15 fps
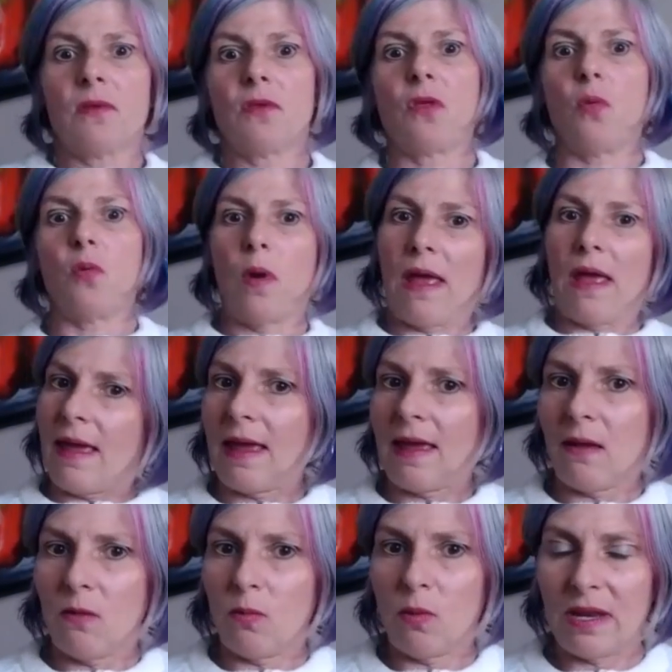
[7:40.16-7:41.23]
the
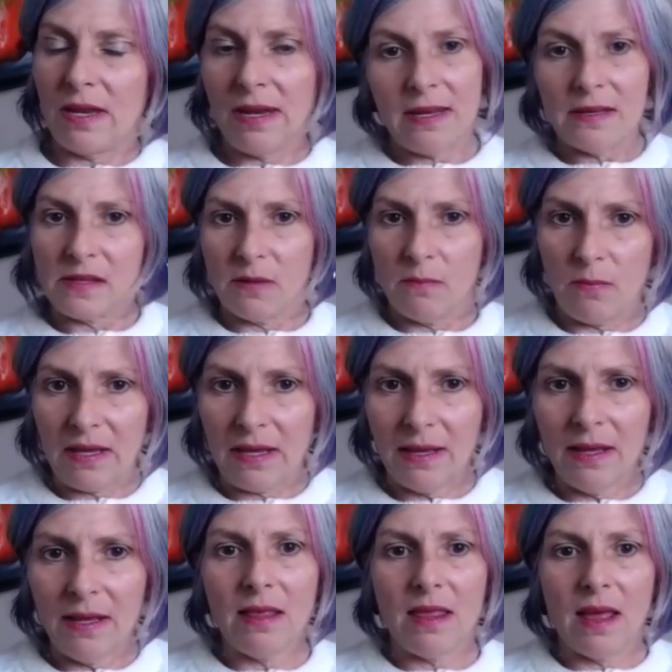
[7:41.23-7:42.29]
way we need to
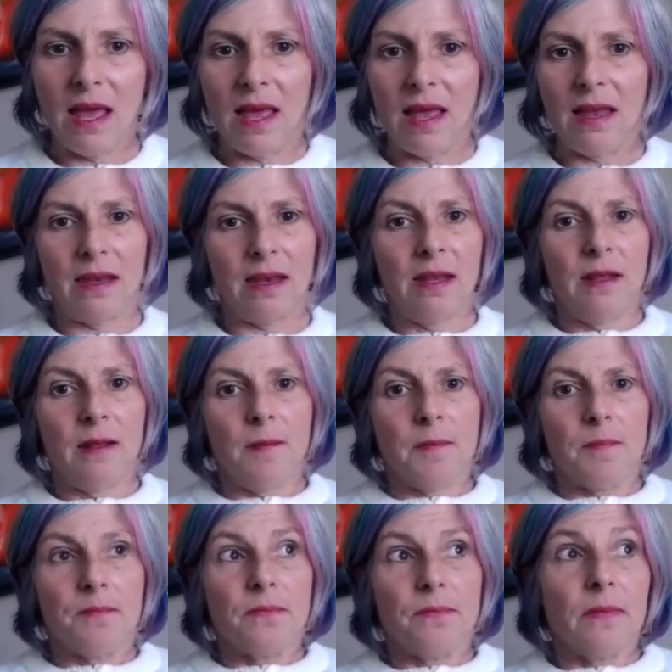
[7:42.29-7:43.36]
be, then
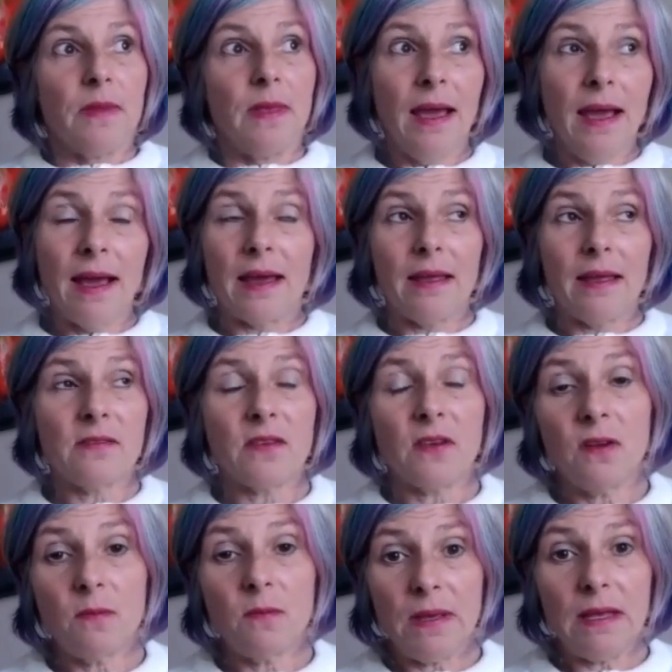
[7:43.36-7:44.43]
yeah, it's
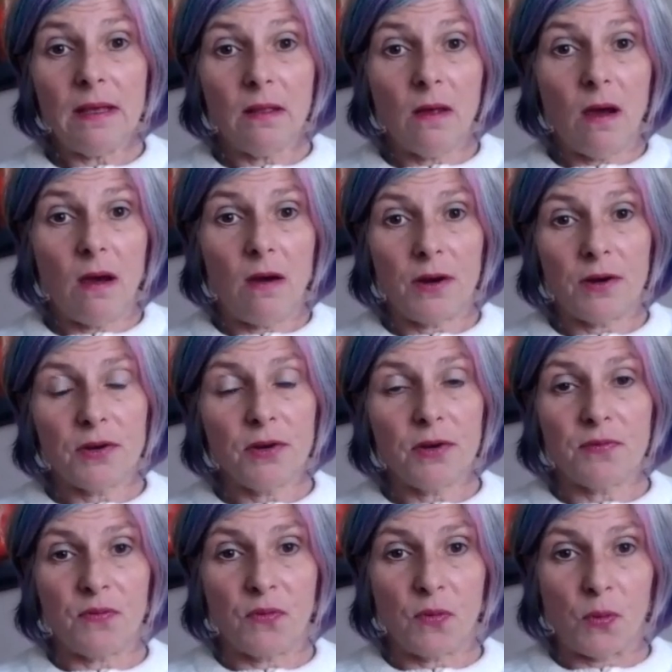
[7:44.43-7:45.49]
going to be a lot
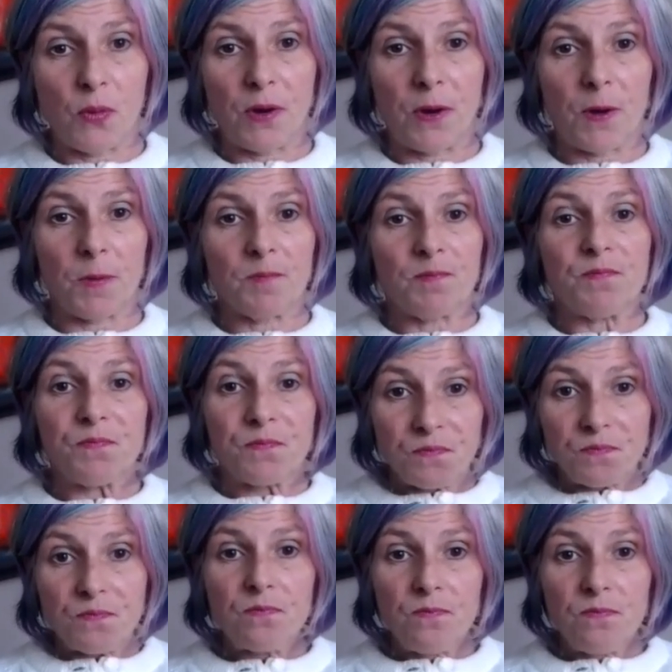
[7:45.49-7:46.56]
harder for
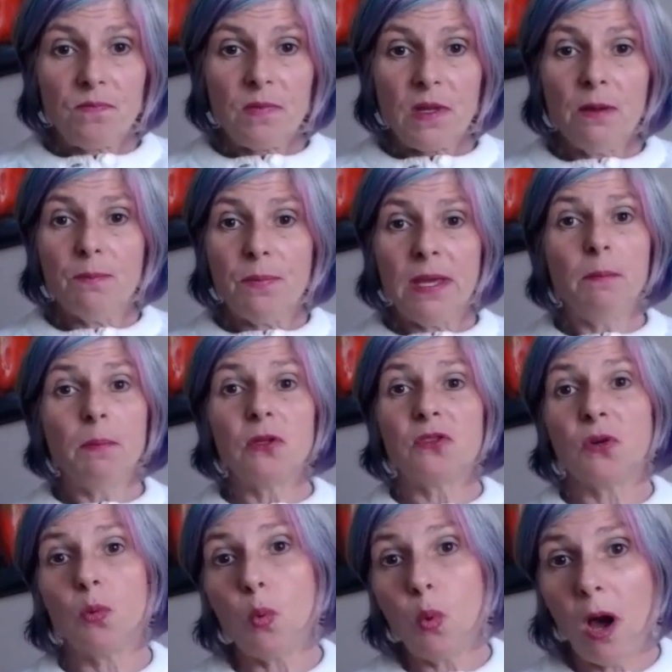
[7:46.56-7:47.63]
people
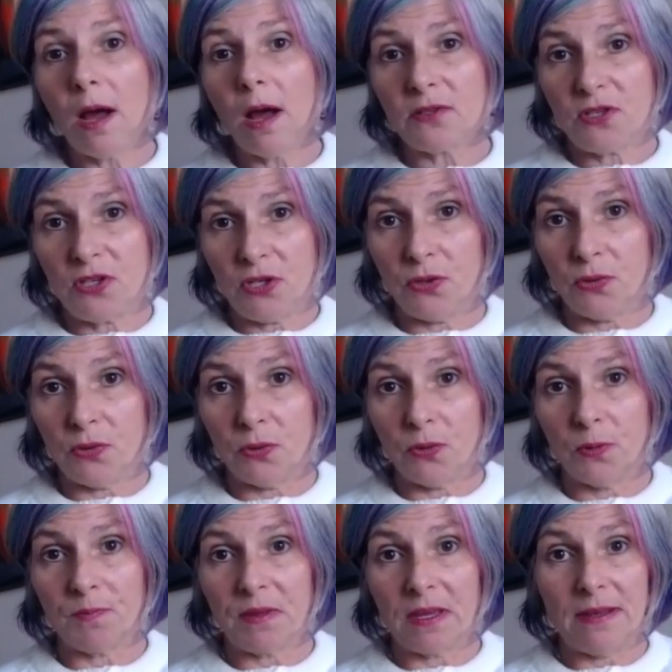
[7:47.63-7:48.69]
to want
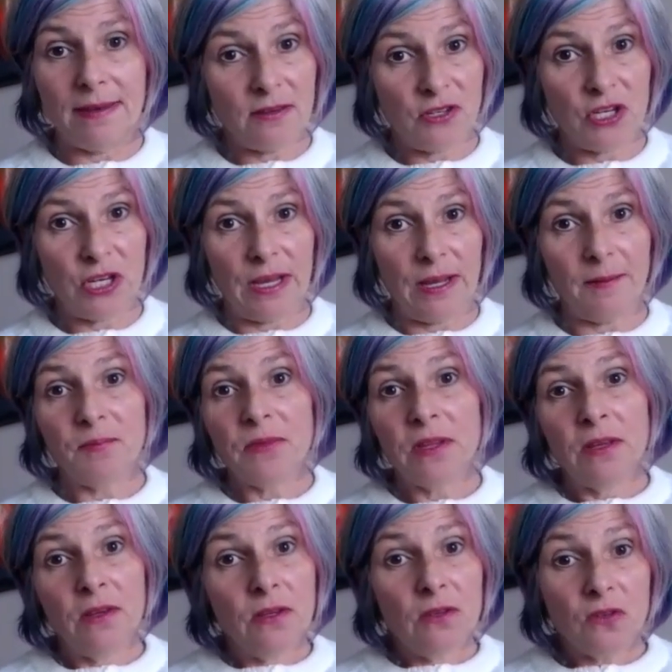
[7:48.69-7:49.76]
to initiate.
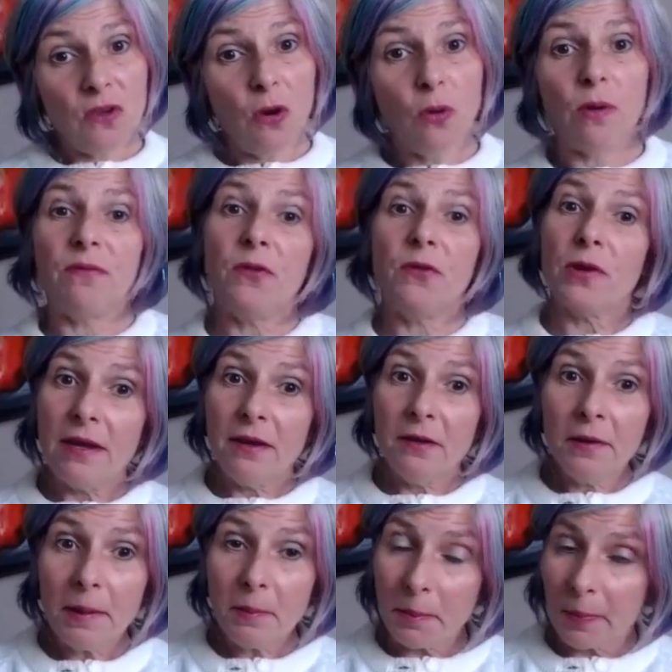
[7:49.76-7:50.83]
So if you're
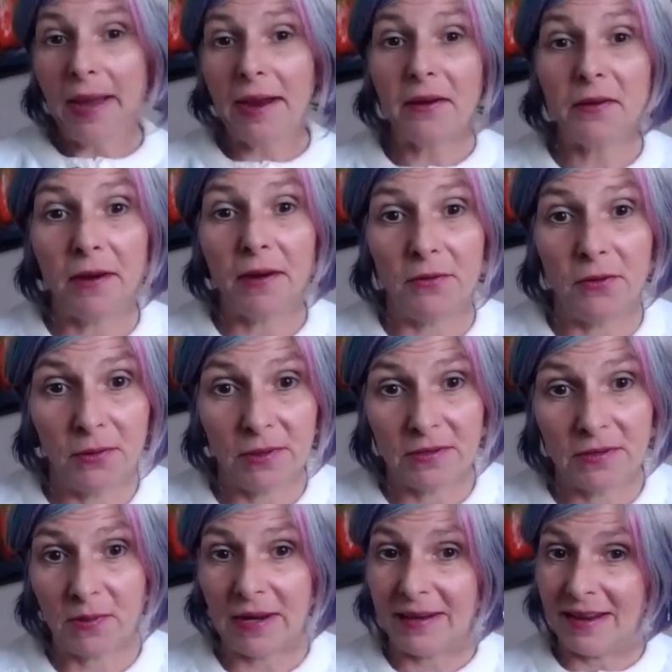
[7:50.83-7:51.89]
hearing background
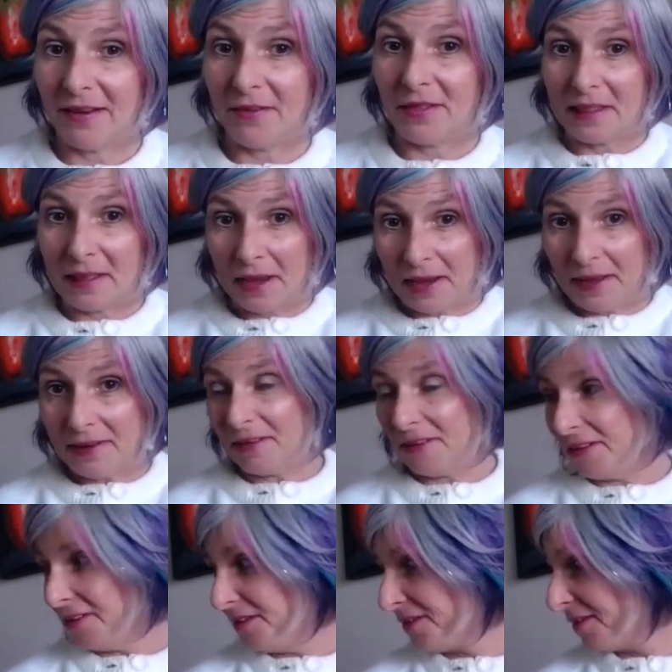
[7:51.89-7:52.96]
noise right now, that
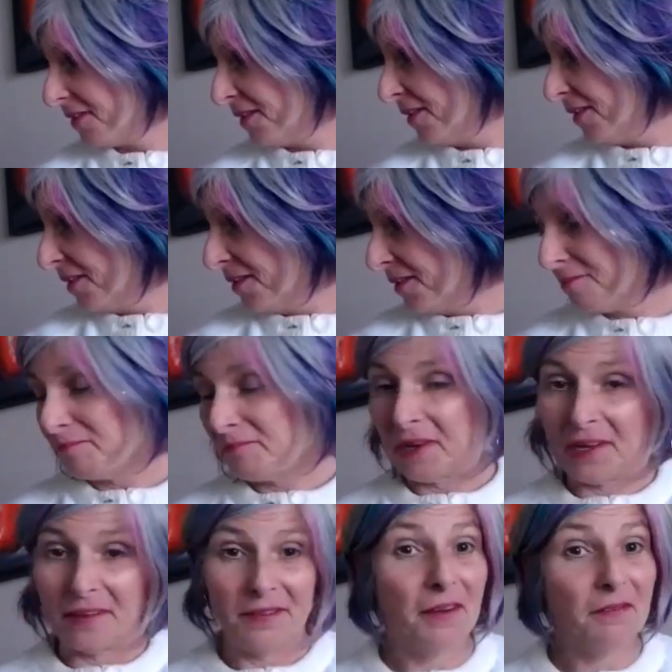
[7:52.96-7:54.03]
is
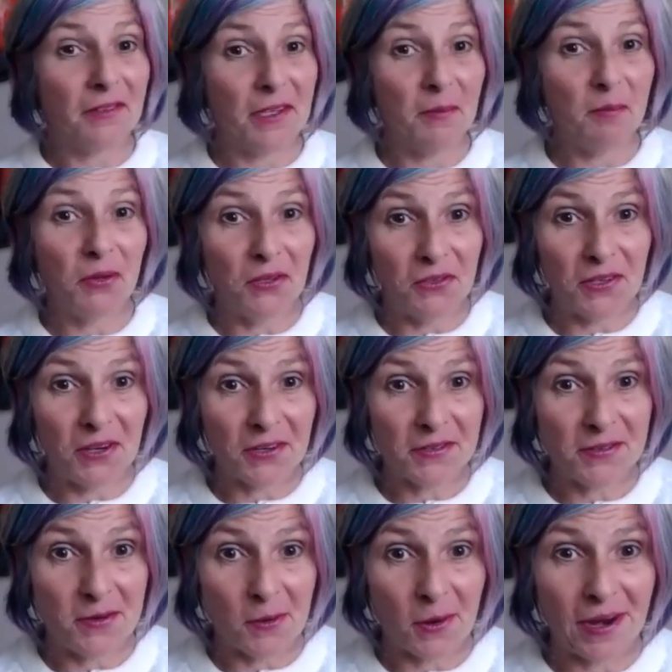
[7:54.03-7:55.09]
my lovely bulldog
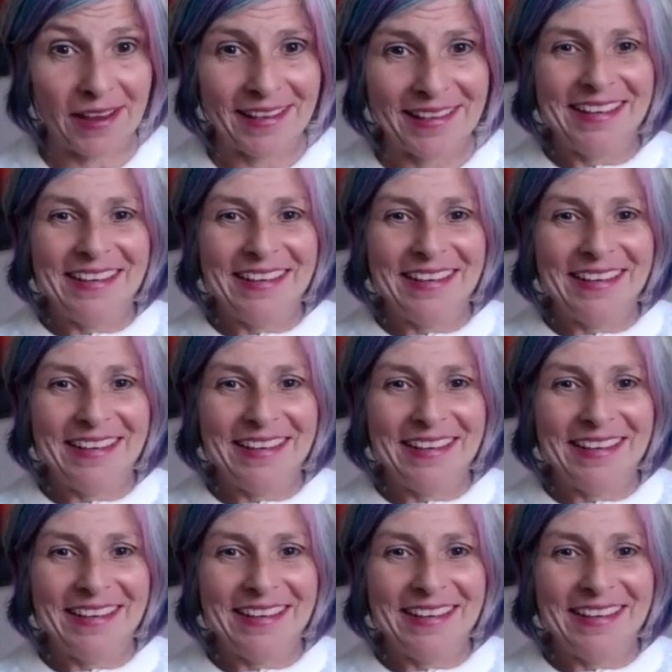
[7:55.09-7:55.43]
snoring.